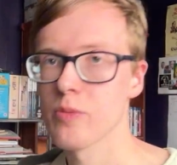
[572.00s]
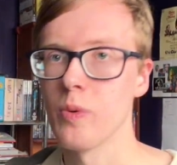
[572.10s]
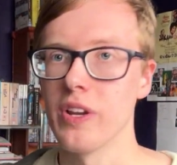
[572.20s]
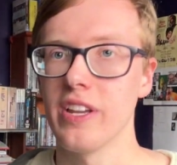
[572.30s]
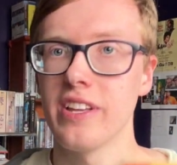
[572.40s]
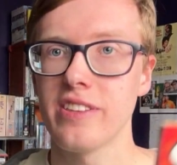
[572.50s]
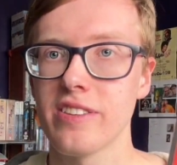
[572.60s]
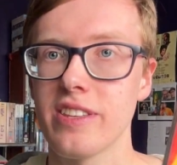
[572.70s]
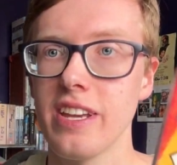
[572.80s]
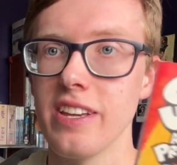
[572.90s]
one,
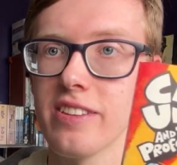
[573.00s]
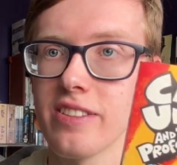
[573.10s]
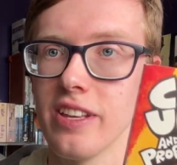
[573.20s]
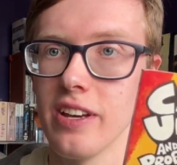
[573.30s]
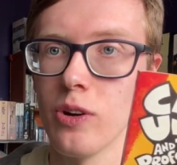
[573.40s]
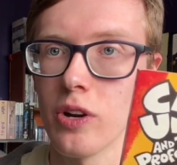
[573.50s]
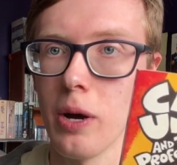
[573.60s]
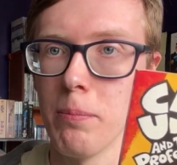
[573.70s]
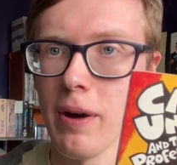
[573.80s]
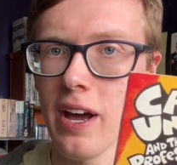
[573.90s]
it's teased that he'll
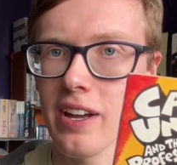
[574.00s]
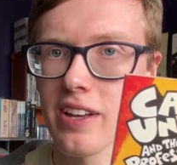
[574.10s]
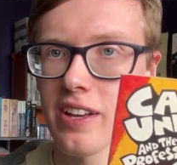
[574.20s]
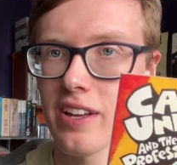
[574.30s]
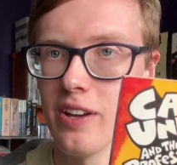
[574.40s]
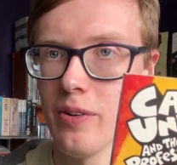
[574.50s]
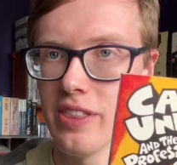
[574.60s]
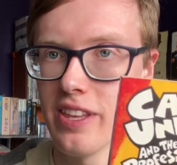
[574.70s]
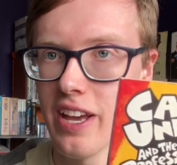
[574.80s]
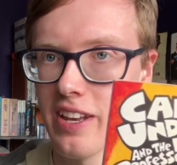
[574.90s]
come back, you know,
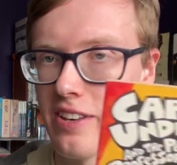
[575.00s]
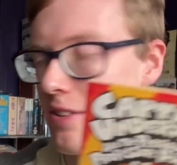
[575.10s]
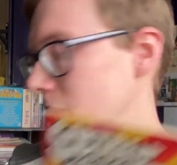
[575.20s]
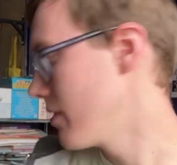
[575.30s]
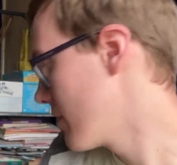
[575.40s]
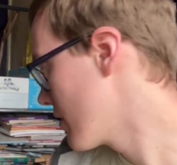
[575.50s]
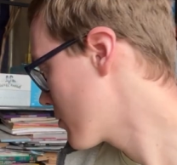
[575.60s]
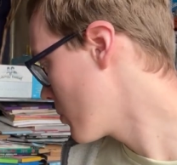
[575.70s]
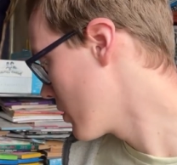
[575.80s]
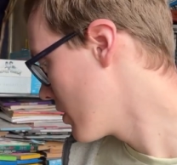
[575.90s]
at the end of
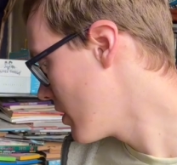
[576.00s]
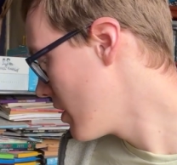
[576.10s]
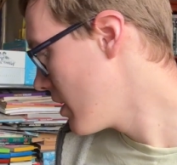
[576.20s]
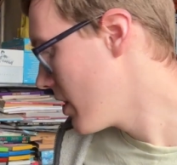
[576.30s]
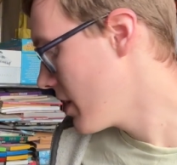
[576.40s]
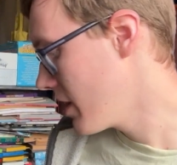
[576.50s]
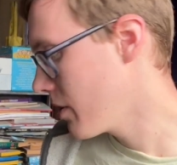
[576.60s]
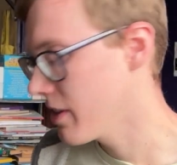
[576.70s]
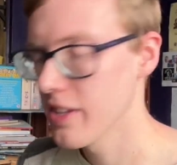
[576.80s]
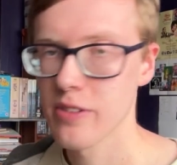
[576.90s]
this one. Then you
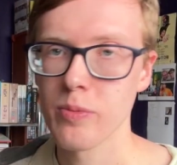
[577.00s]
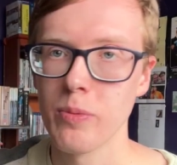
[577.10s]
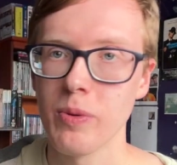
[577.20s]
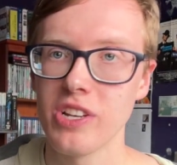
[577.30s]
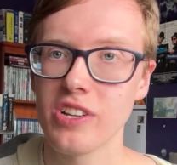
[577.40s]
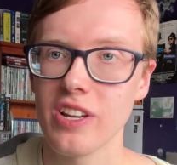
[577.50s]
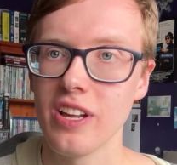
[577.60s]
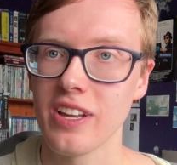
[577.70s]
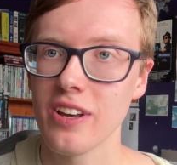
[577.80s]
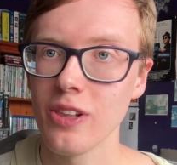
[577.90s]
had this one, which,
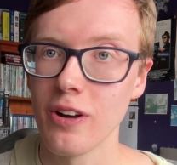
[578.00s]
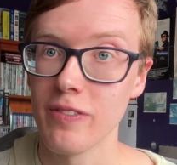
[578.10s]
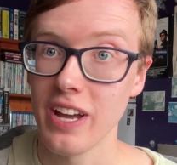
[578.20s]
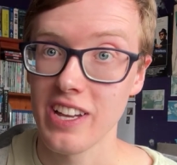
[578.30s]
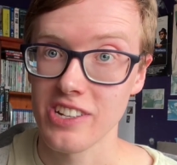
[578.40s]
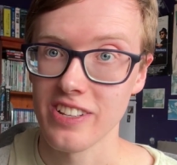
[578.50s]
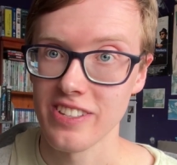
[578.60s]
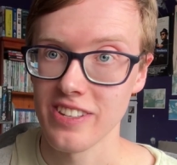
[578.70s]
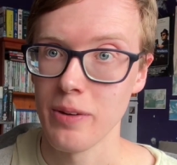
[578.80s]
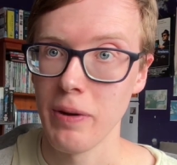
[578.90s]
like, a lot of it actually
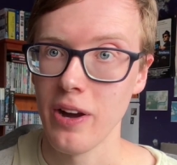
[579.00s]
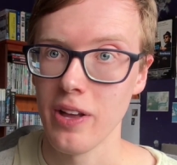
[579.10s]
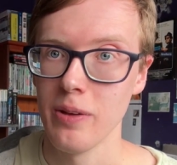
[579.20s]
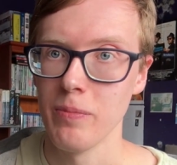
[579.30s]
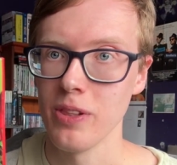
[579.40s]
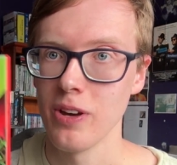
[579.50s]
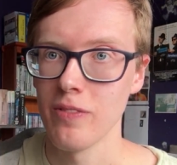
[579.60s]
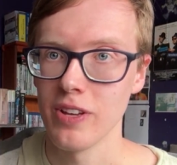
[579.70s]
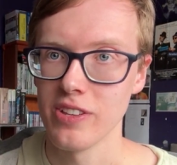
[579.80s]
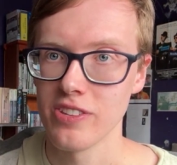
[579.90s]
isn't about him. A lot
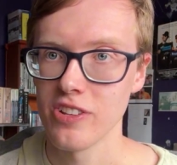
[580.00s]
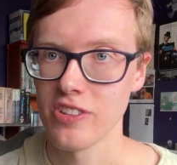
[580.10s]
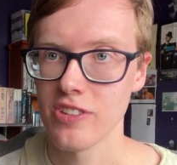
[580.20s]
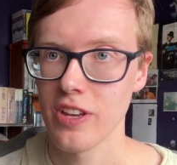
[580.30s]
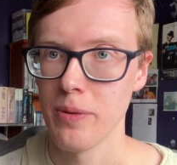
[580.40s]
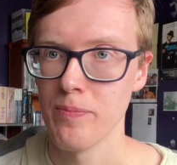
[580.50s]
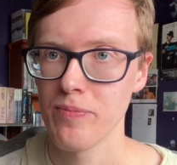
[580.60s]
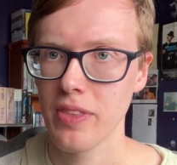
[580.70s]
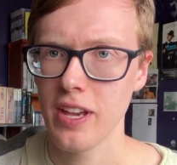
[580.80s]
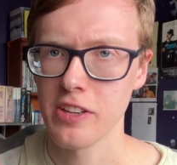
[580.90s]
of it is just
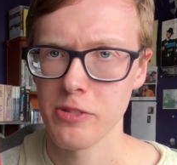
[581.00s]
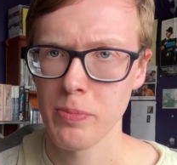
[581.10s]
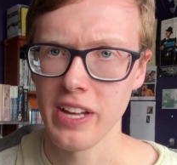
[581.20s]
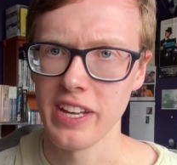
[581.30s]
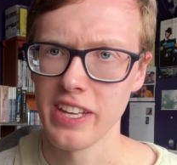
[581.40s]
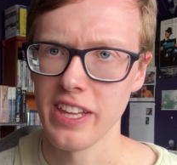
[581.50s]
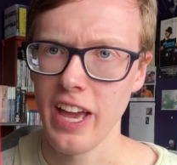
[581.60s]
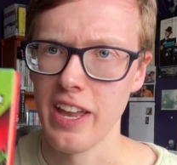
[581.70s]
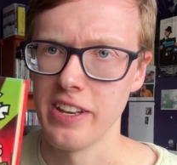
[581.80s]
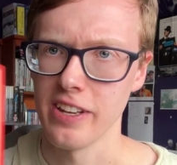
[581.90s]
explaining the
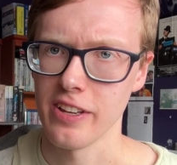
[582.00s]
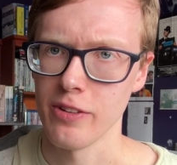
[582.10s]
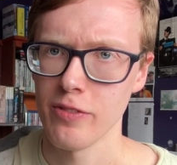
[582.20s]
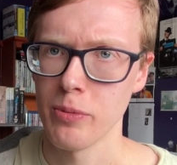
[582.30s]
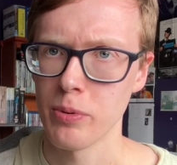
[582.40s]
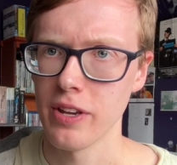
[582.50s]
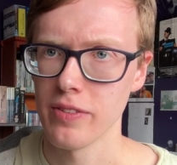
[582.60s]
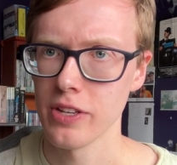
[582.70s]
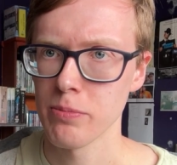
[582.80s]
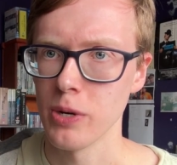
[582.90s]
ending of the
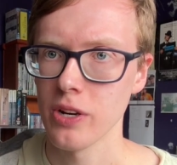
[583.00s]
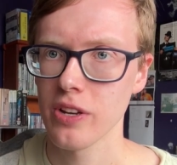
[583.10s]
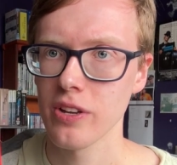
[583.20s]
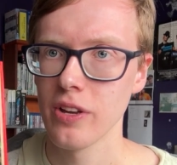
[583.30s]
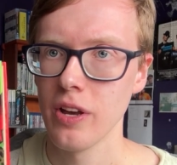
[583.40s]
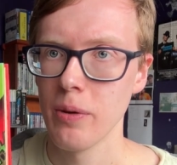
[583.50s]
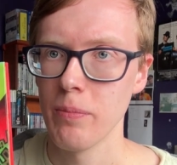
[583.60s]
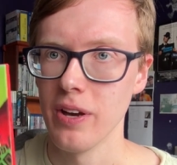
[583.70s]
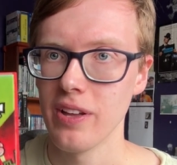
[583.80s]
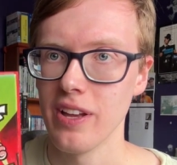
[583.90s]
previous book.
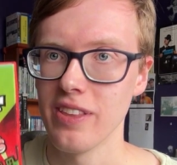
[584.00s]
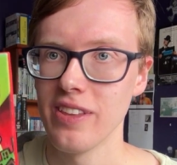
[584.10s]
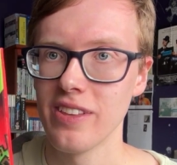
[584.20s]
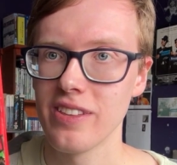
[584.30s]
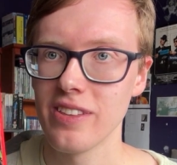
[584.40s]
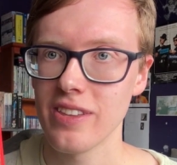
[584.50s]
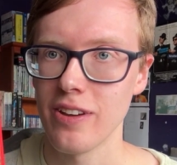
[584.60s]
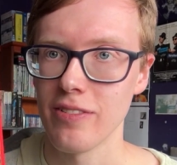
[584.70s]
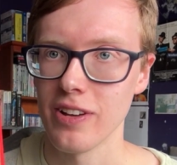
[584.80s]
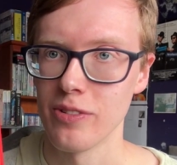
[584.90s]
But yeah,
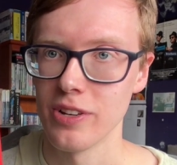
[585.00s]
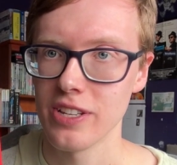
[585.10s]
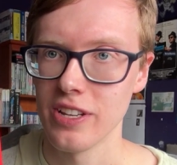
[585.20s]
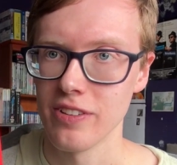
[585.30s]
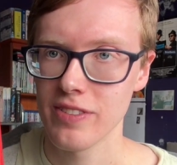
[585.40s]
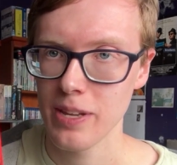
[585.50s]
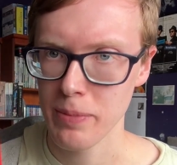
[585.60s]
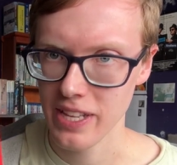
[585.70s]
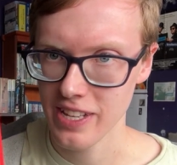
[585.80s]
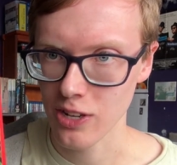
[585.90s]
Terrifying Return of
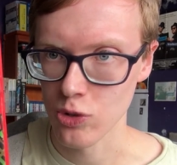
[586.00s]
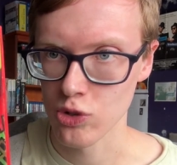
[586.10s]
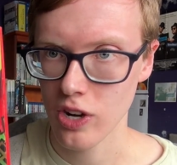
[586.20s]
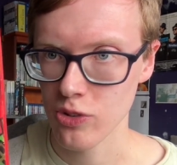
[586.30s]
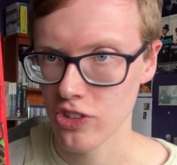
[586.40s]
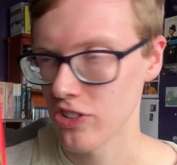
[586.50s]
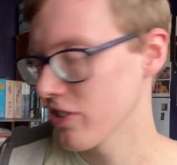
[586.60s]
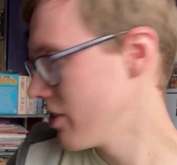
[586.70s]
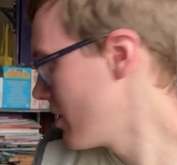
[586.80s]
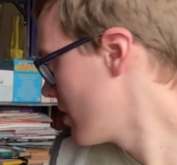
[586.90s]
Tippy Tinkle Trousers,
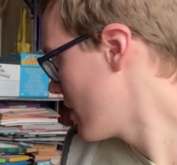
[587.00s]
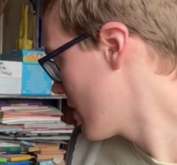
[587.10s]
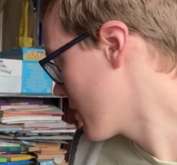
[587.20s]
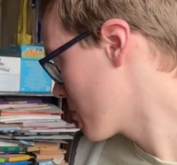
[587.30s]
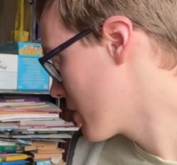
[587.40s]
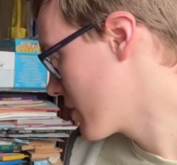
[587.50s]
that's what he